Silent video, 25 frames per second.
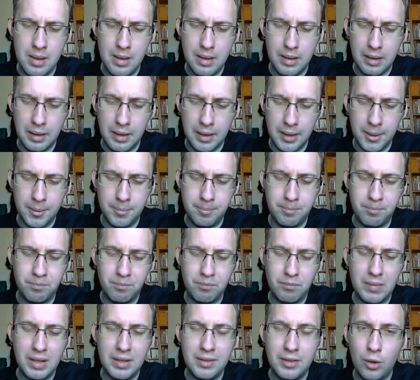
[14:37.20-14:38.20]
Um,
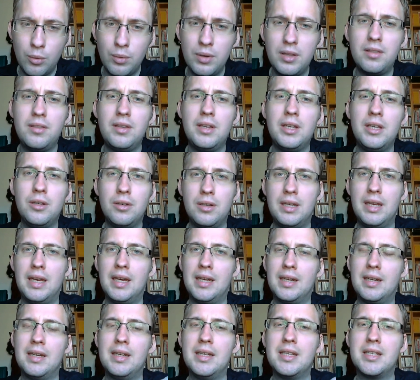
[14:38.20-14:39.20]
the only thing you
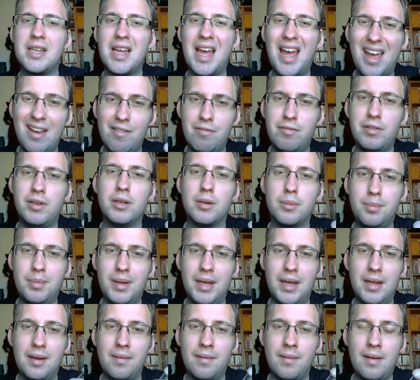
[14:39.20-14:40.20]
get is a heavier
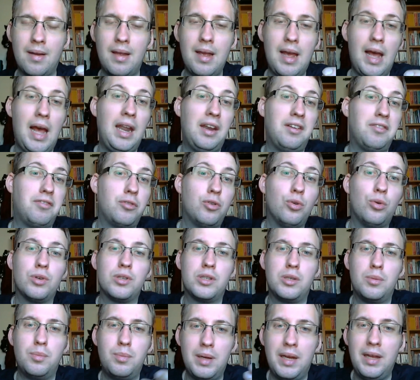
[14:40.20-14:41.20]
pen, and of course
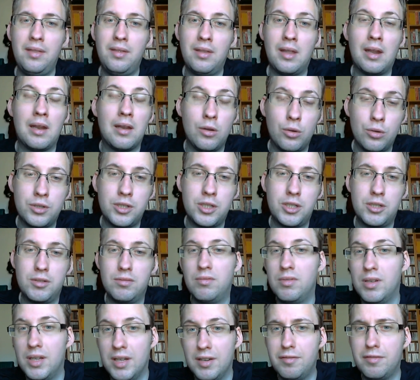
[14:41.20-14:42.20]
a pen that looks
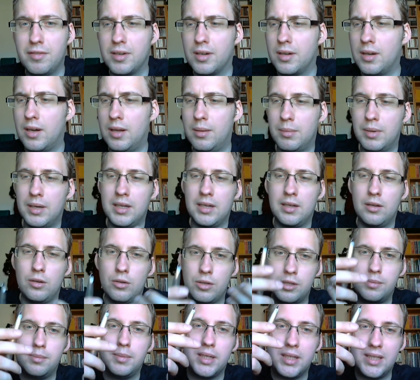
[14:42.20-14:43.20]
different. I mean, it
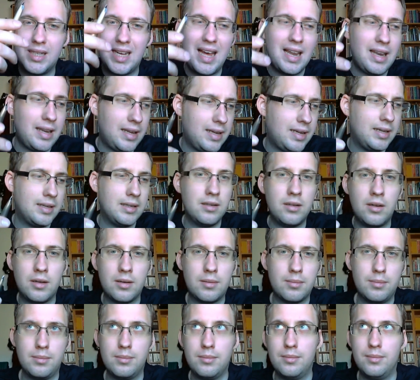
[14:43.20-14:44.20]
looks metallic and not
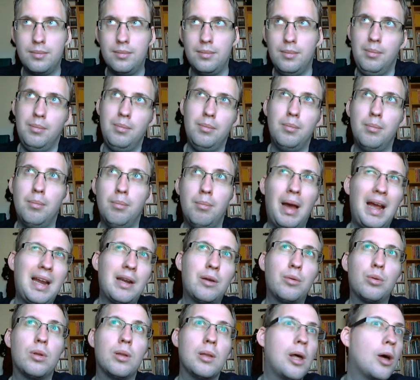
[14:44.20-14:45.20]

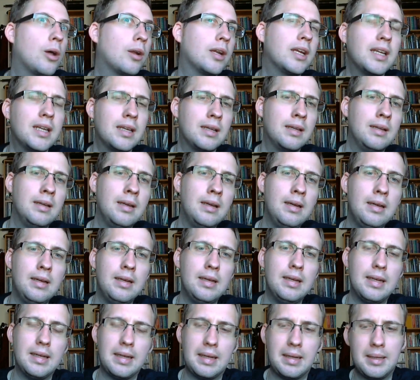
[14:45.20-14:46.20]
Macrolonic.
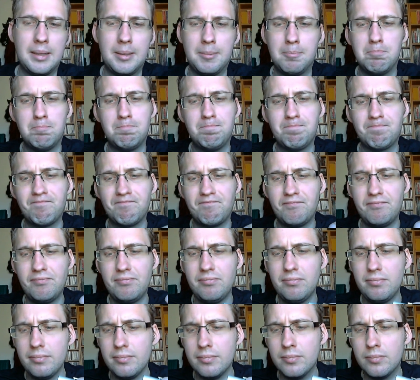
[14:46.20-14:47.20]
Um,
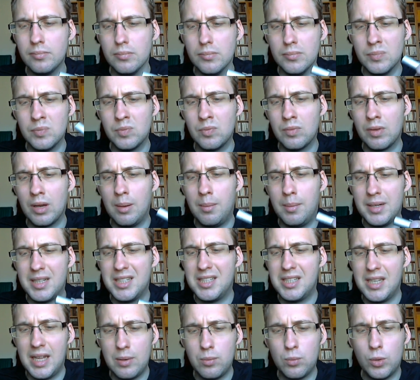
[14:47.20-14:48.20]
but is
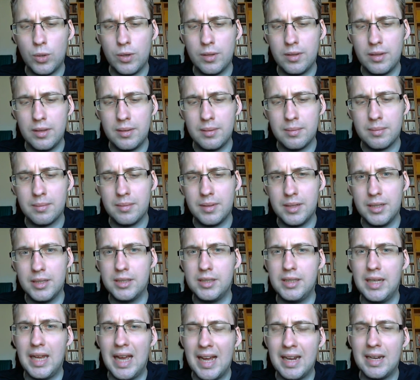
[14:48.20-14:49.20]
that worth it? Is
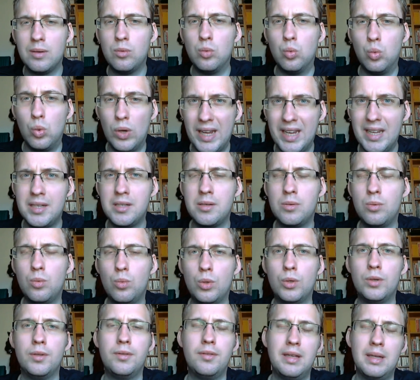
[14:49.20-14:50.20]
the added weight
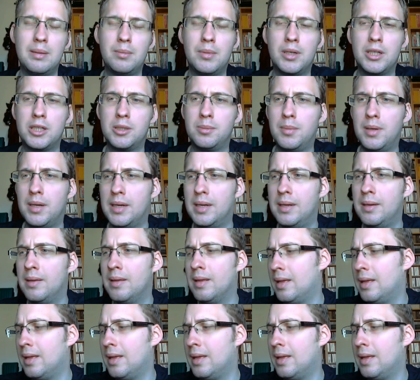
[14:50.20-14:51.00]
worth that much money?